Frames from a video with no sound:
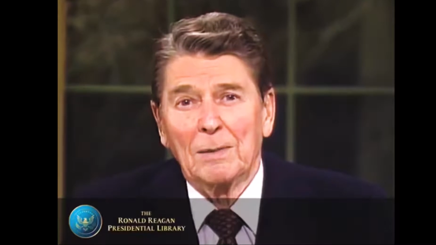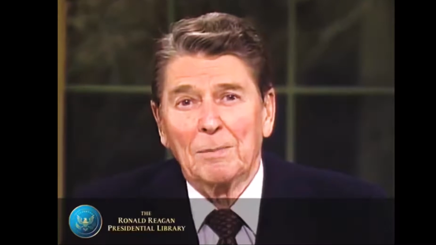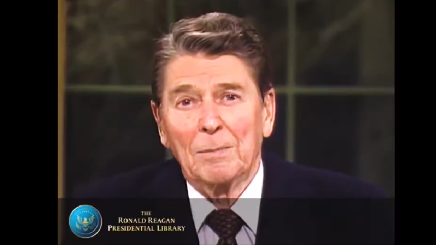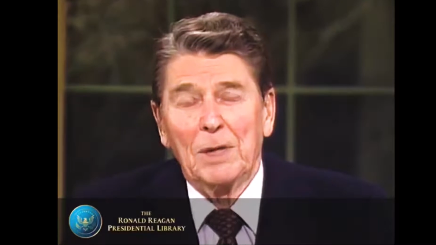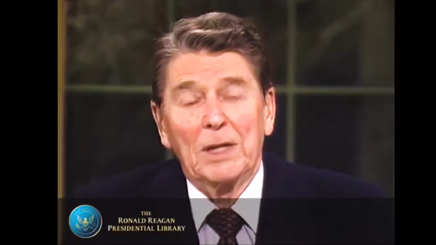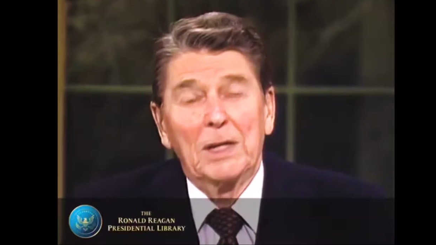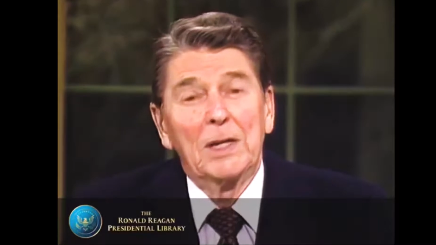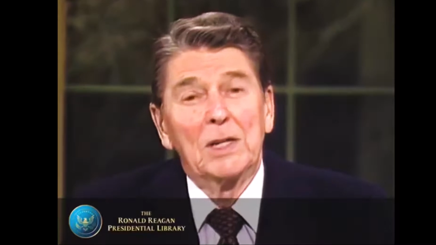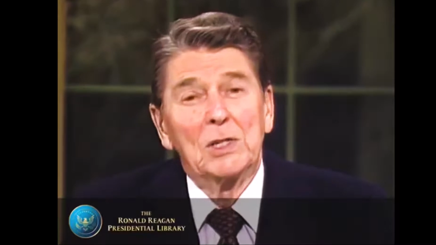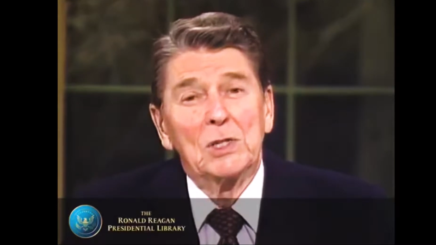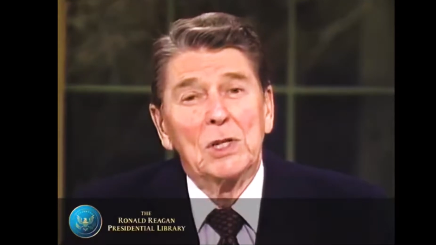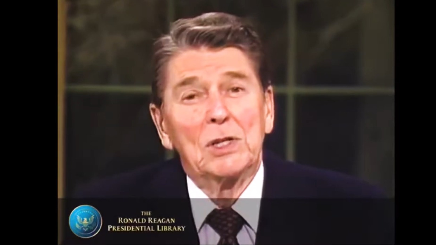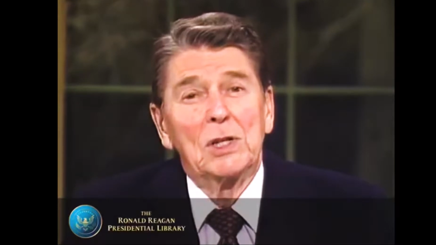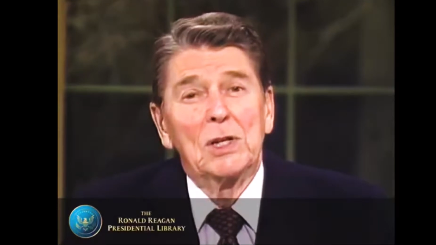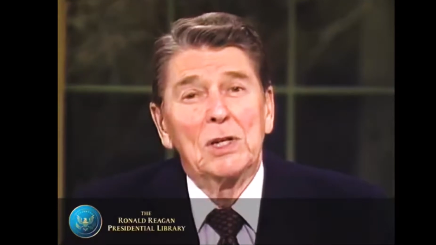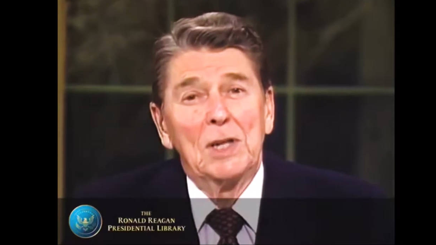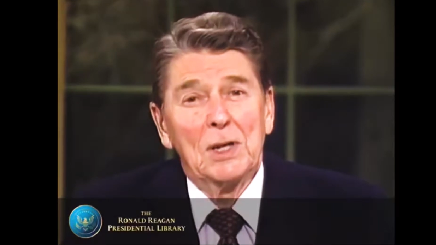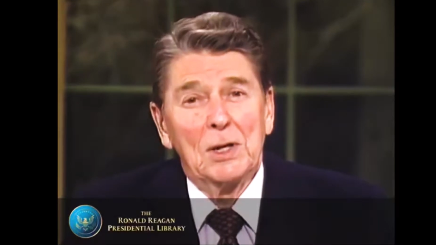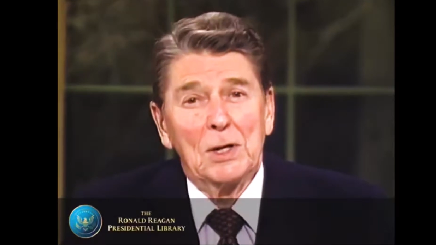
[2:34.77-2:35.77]
begins at the
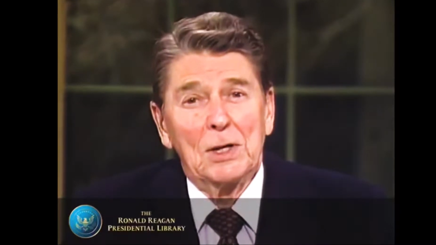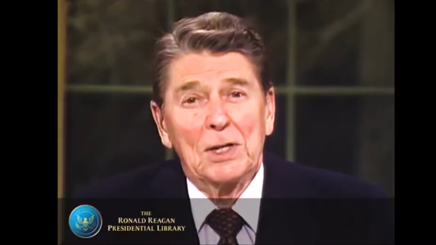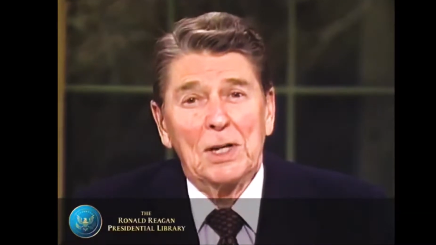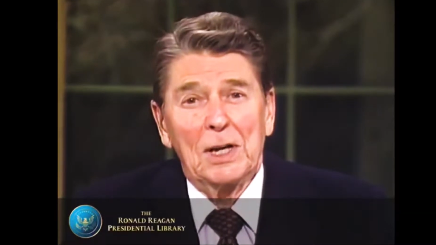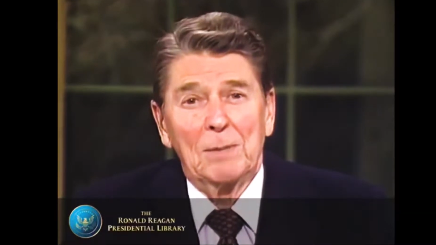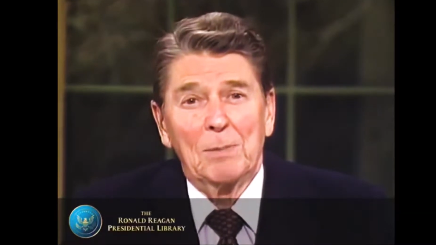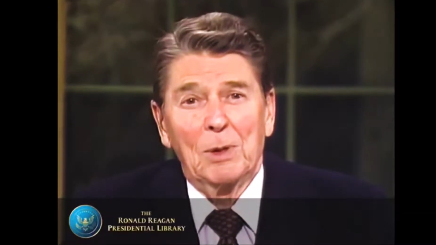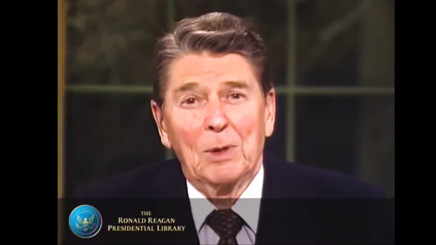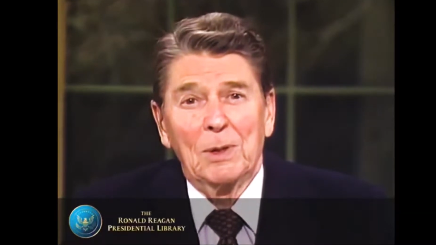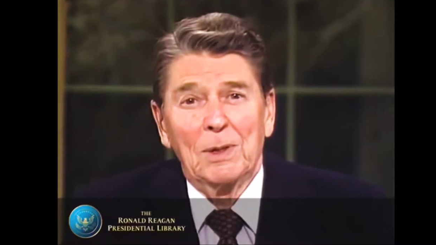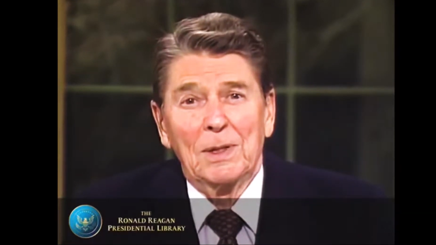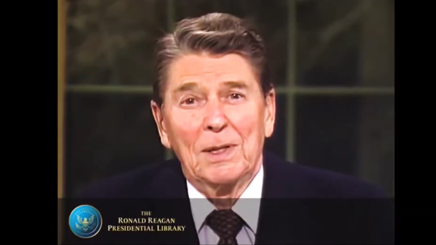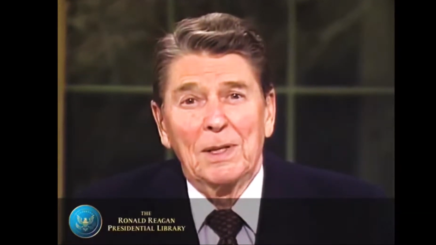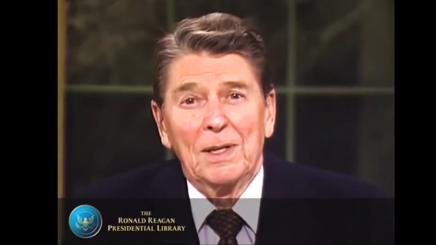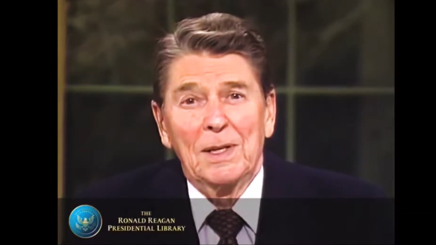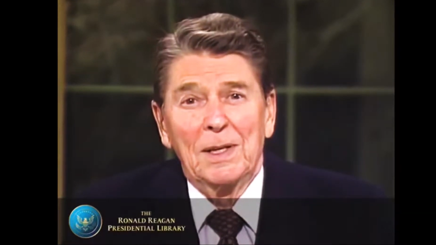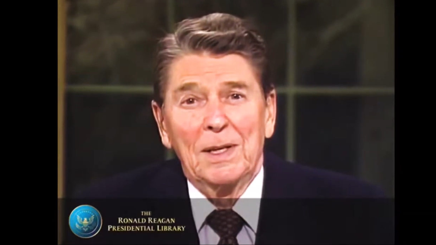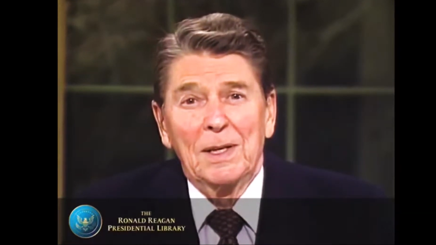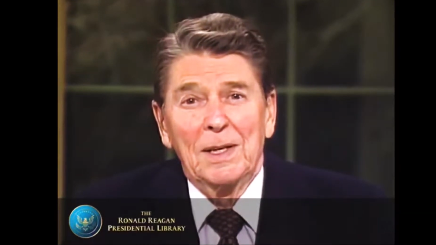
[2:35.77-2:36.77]
dinner table.
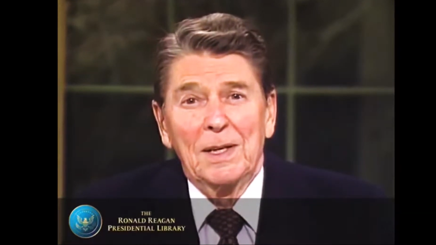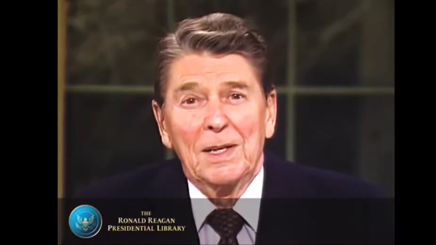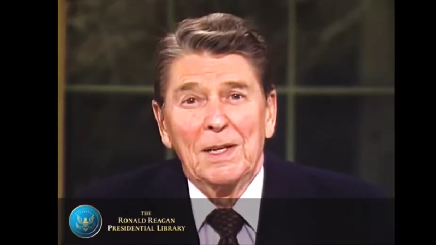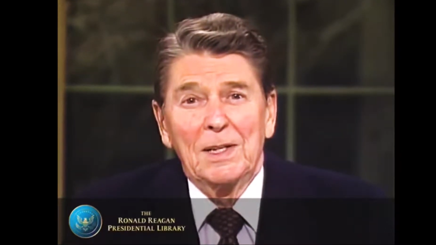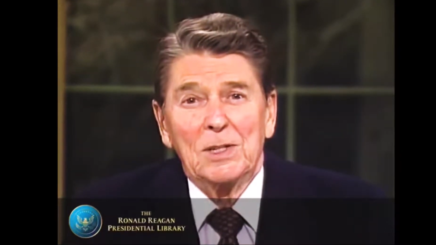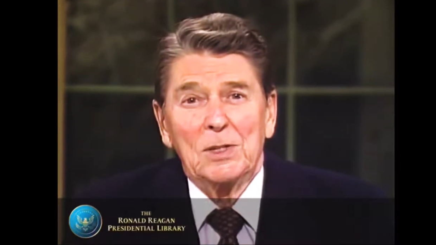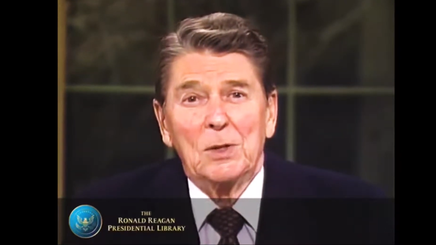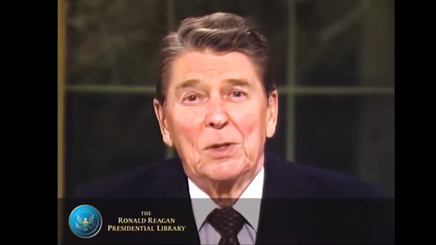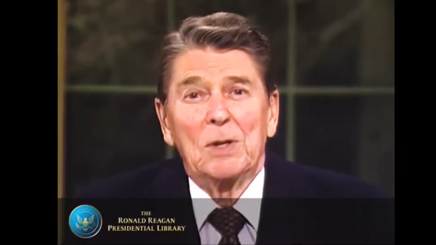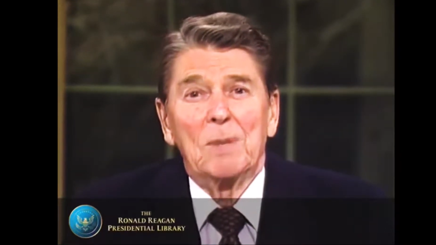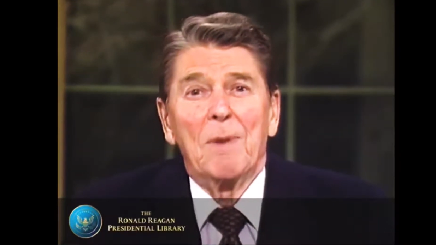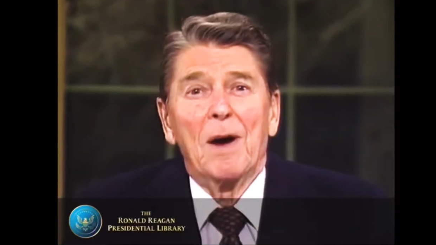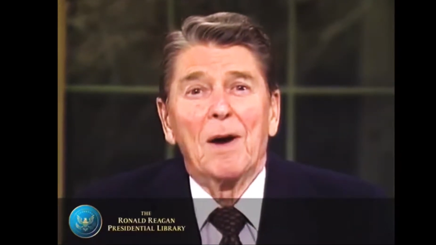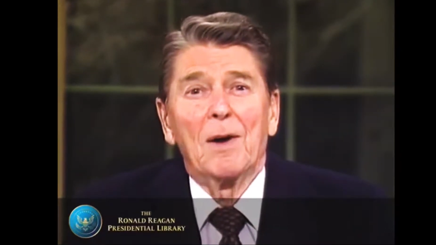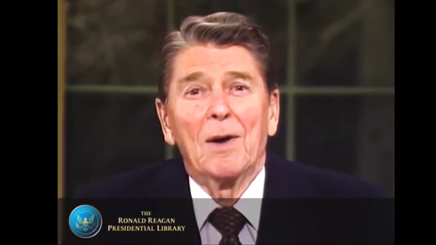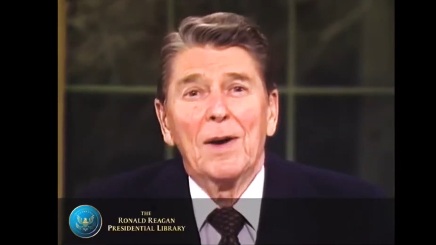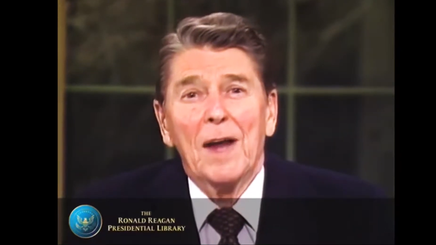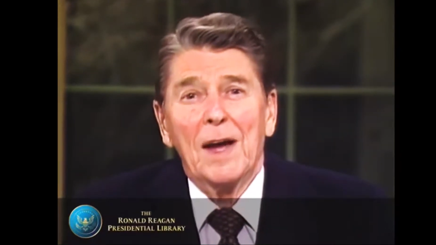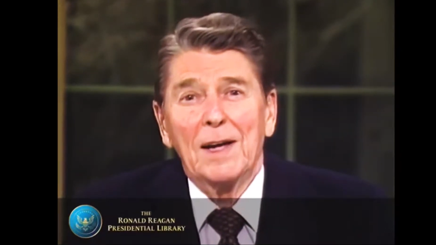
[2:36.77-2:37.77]
So
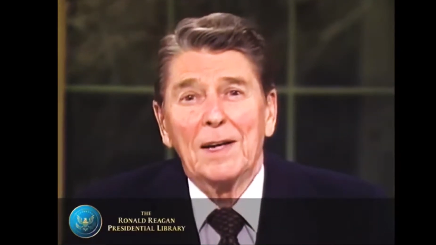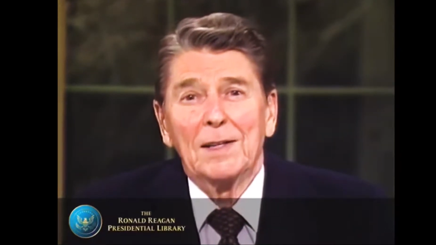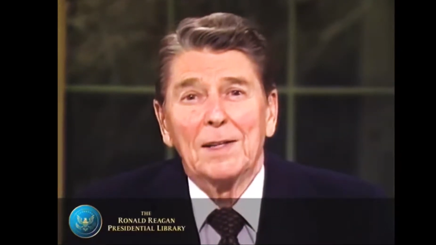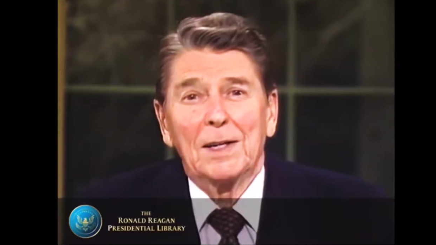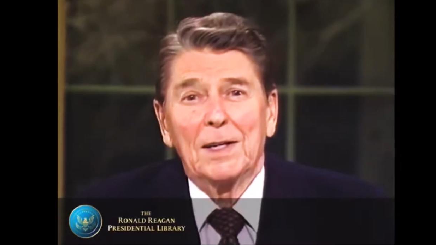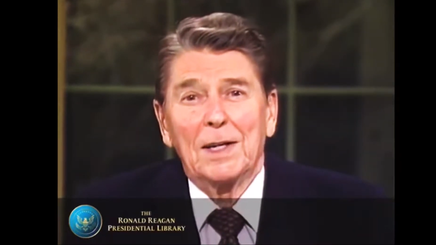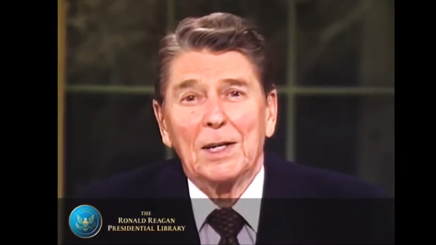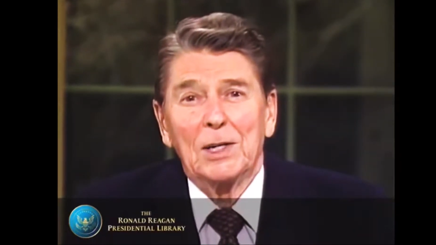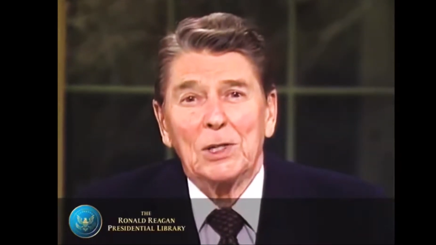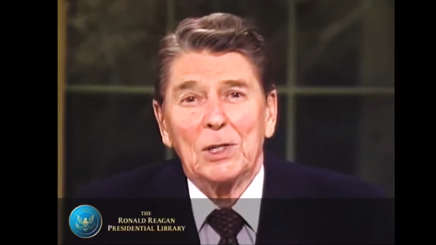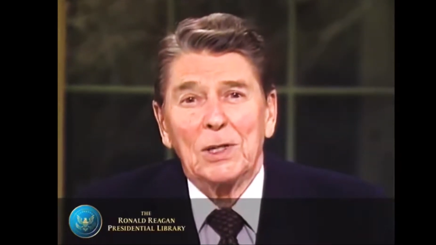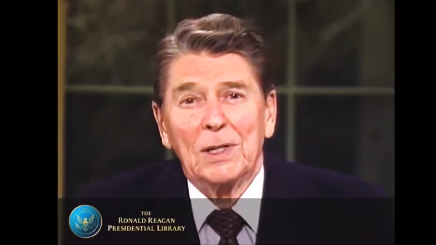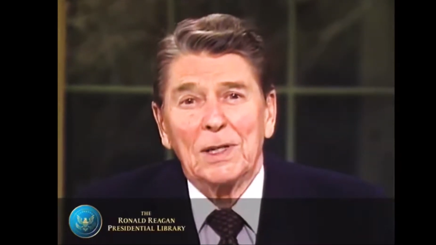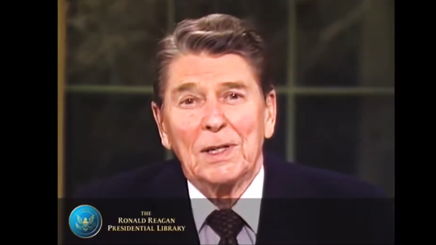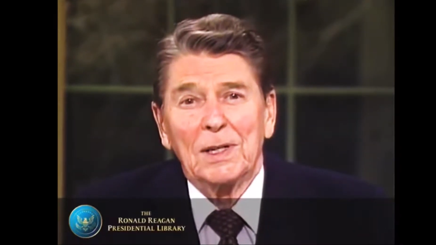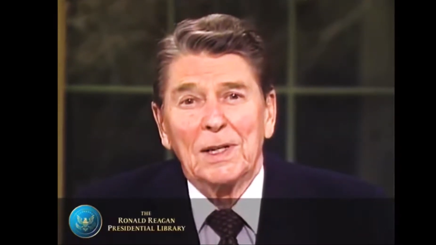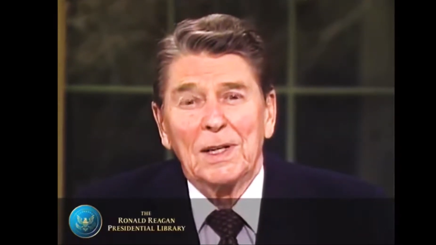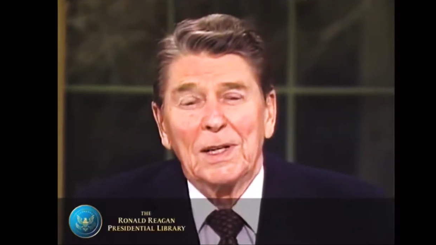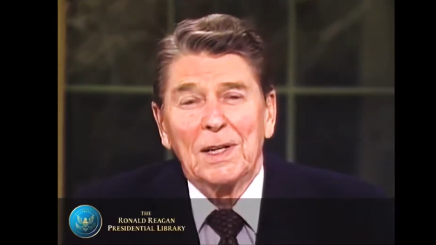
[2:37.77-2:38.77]
tomorrow night in the kitchen,
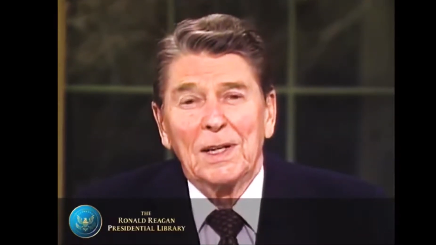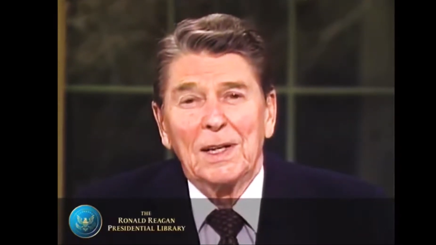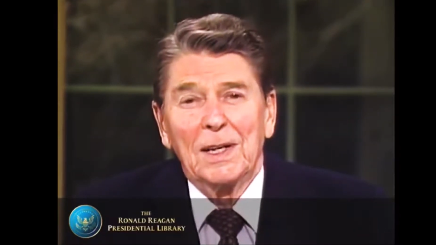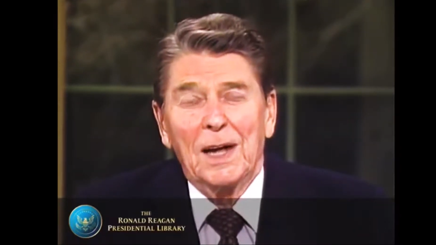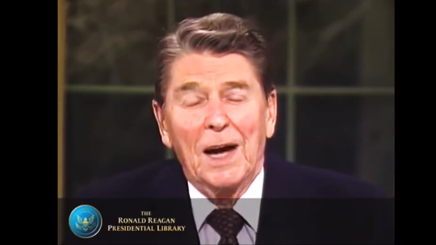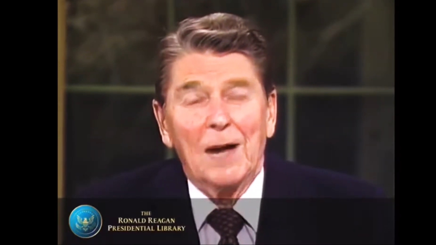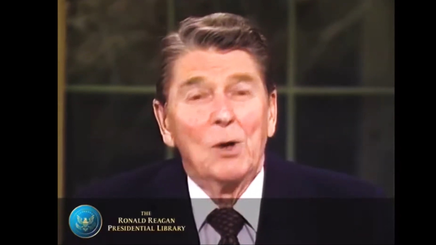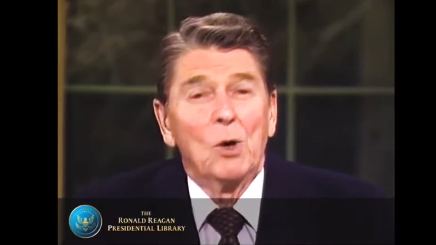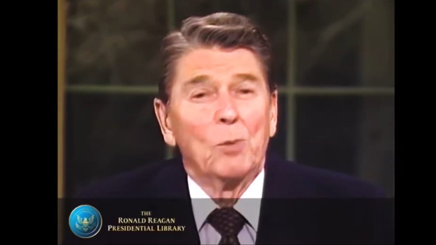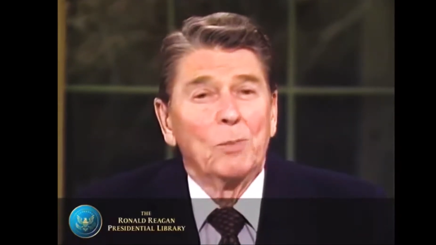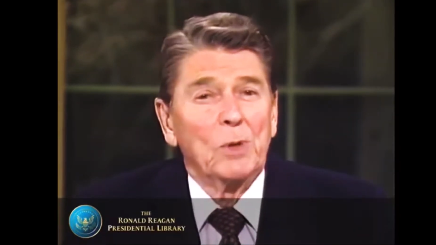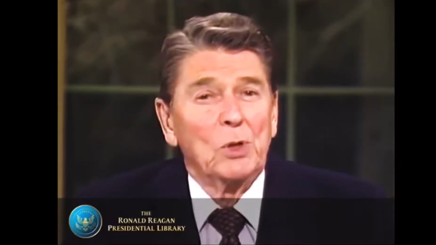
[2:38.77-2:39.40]
I hope